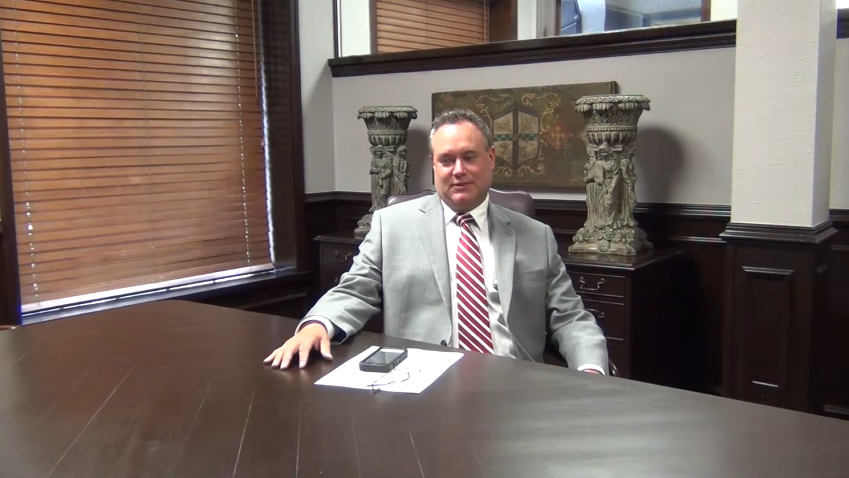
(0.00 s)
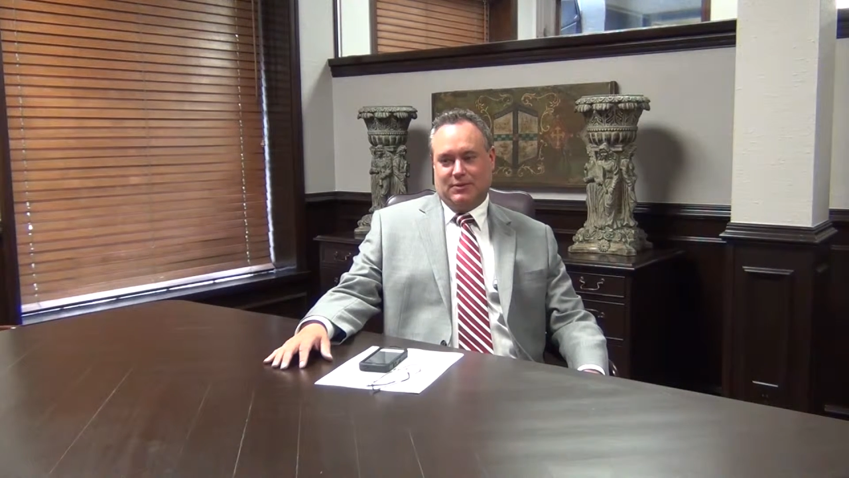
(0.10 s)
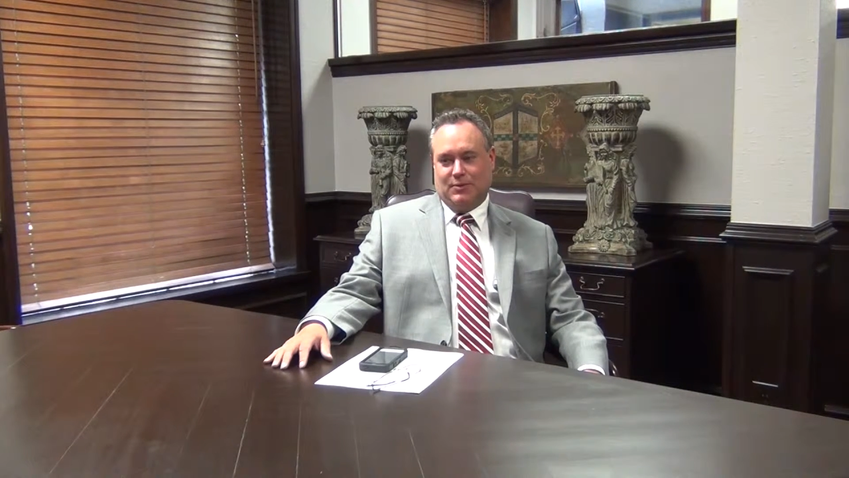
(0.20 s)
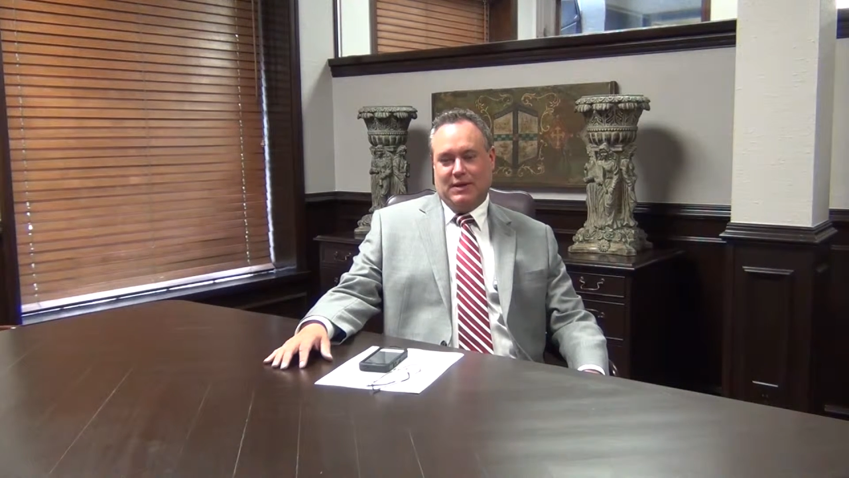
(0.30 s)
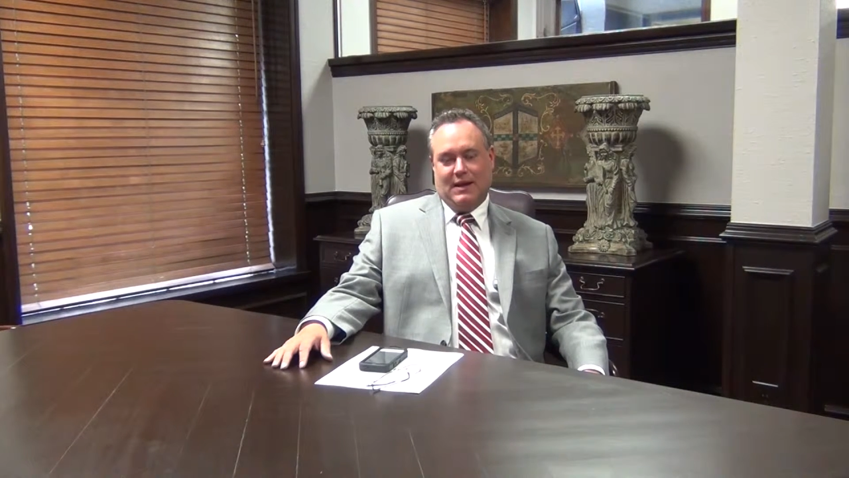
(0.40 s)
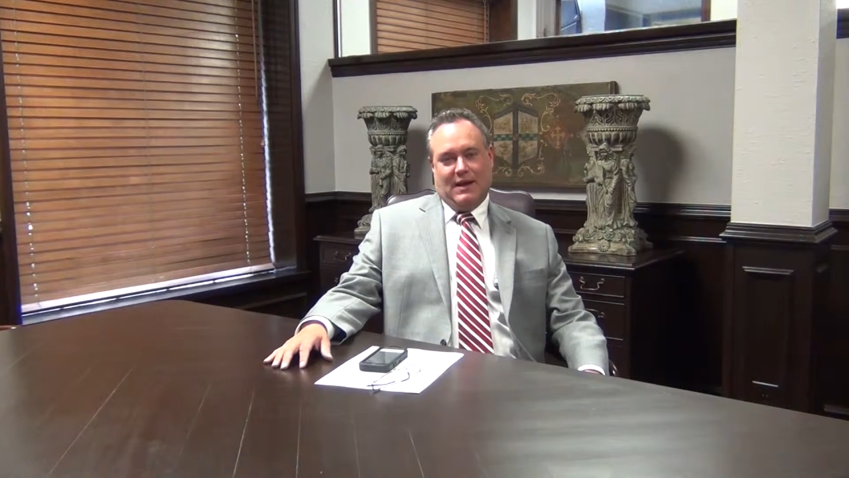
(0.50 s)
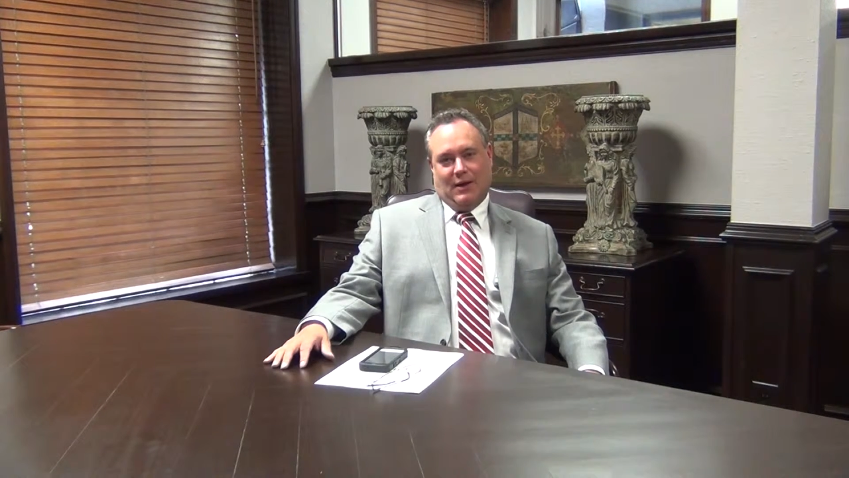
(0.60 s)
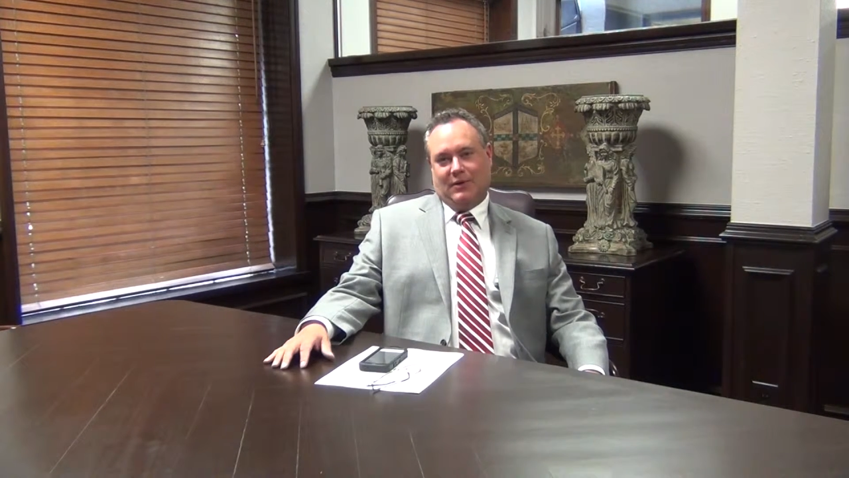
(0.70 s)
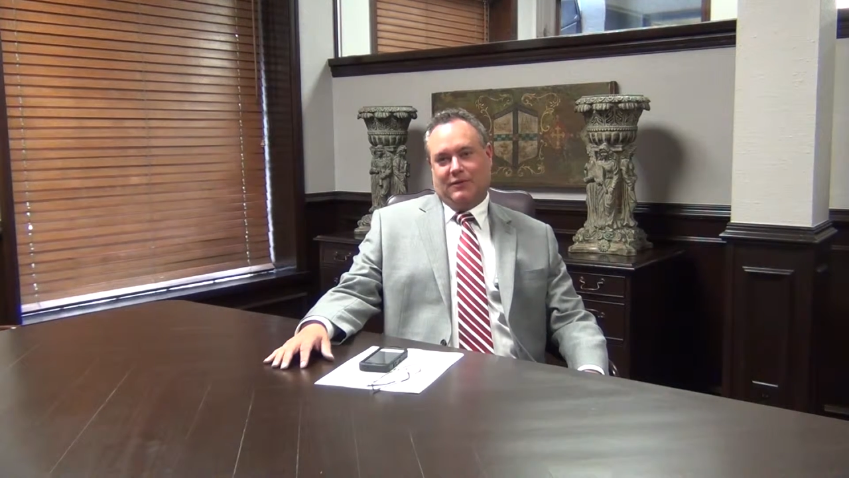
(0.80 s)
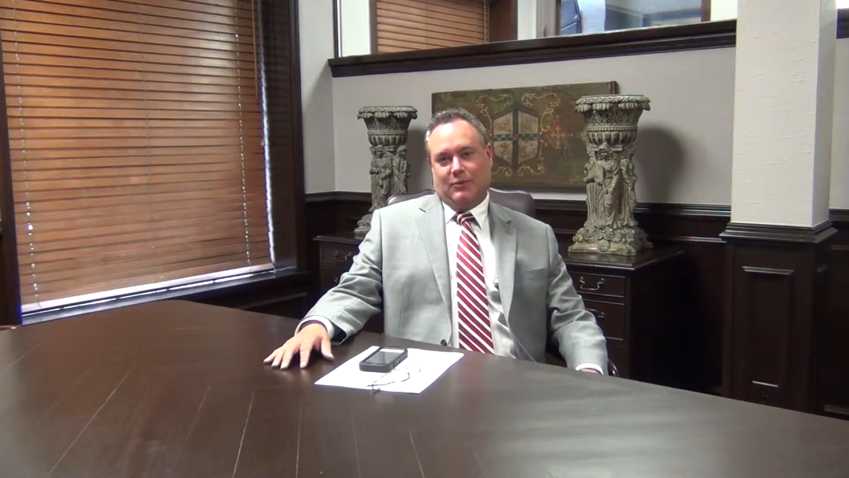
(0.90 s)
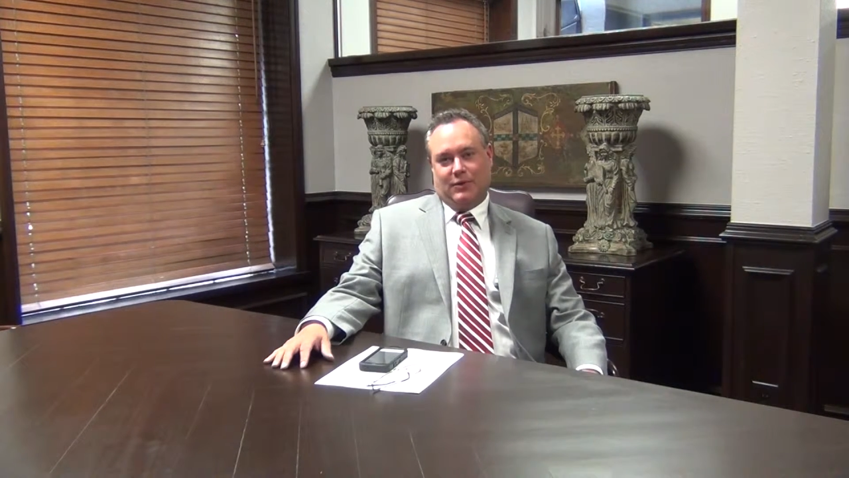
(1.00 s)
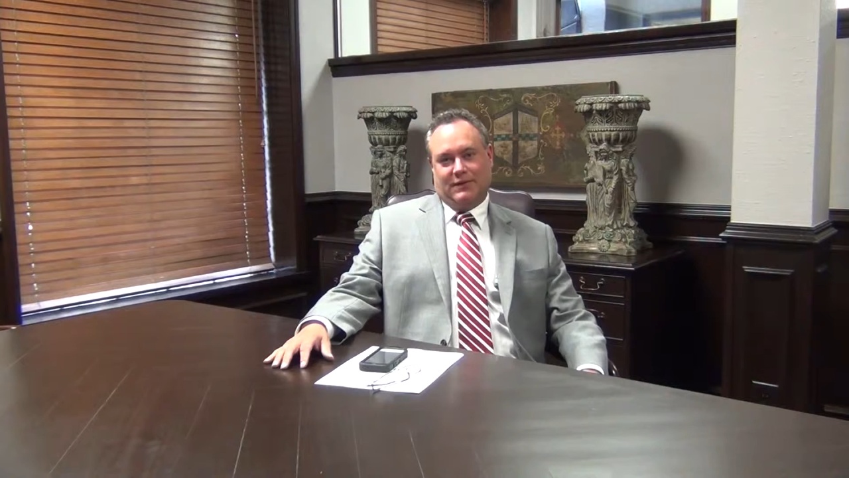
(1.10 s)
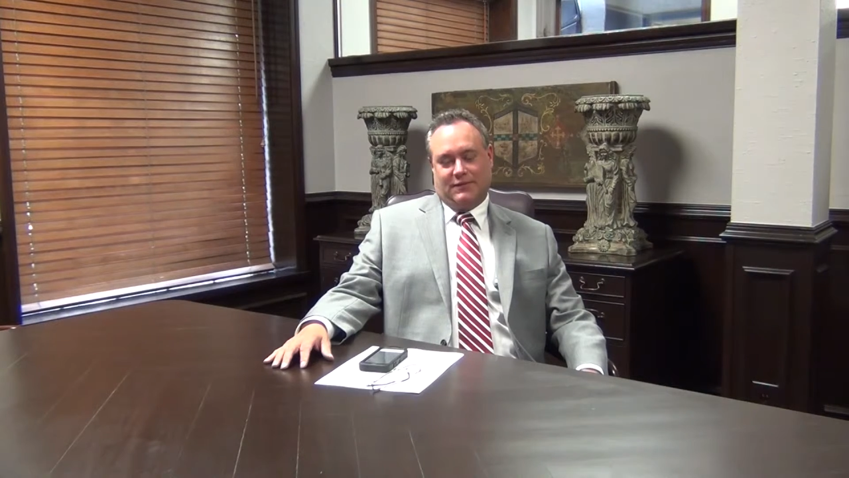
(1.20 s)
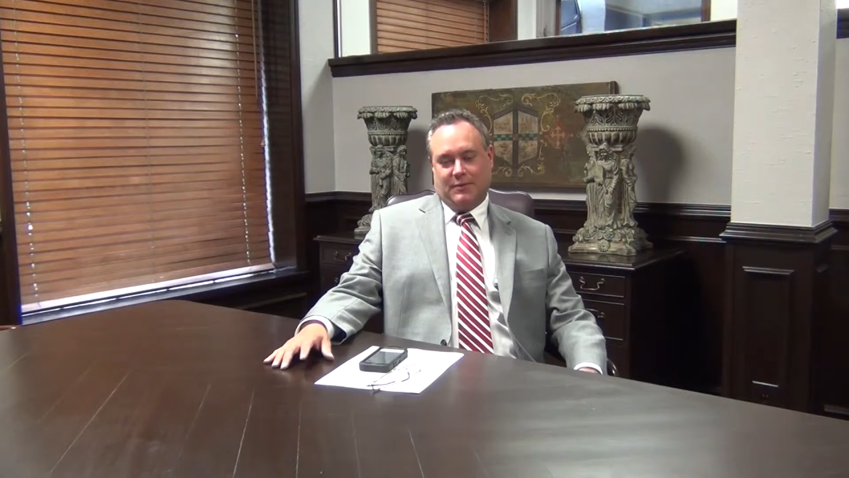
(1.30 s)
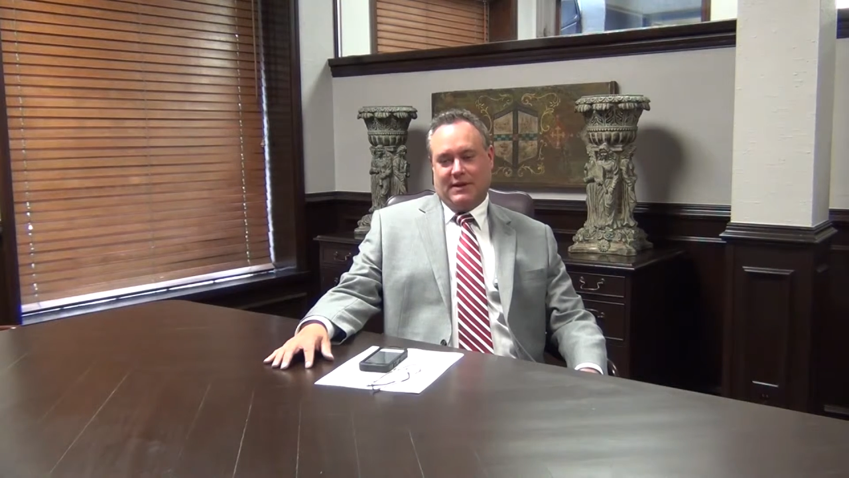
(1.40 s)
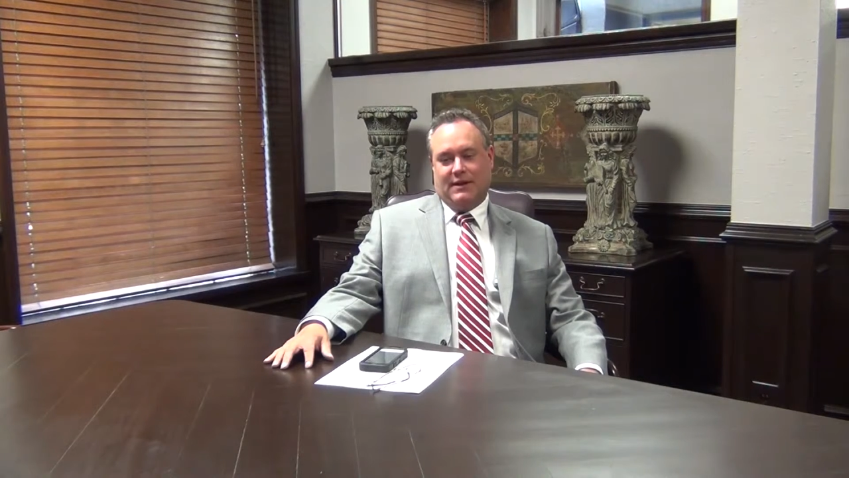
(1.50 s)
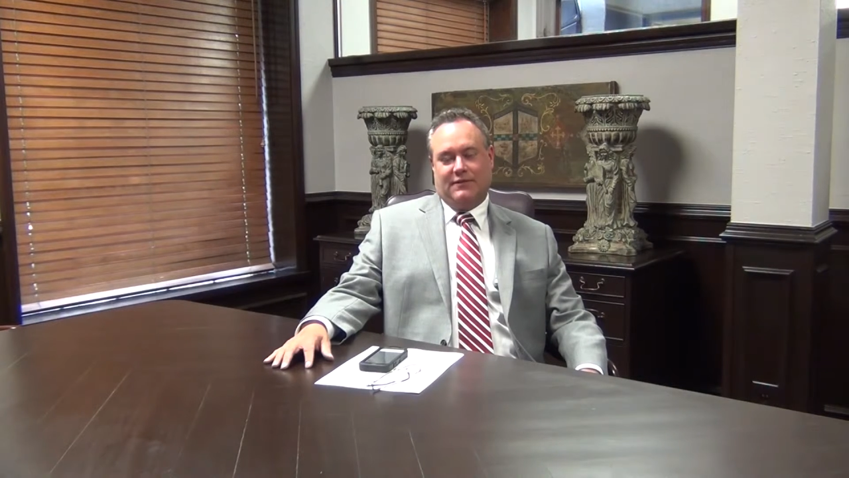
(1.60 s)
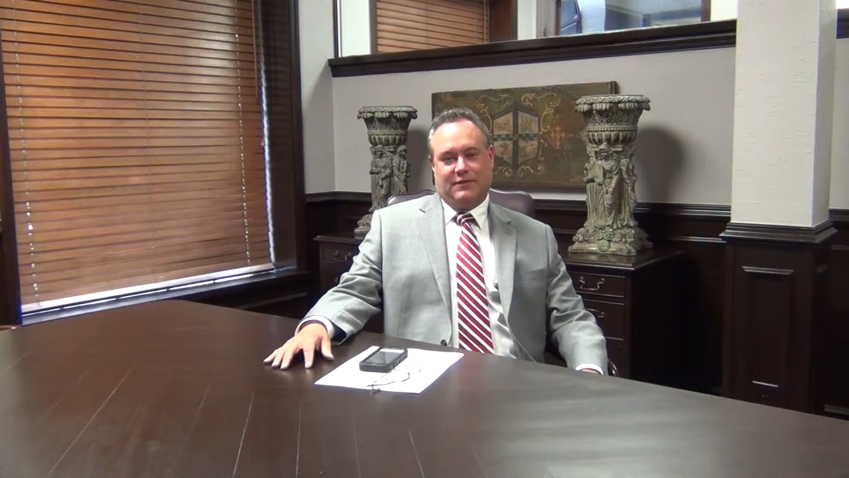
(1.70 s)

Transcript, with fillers: So I went from North from there,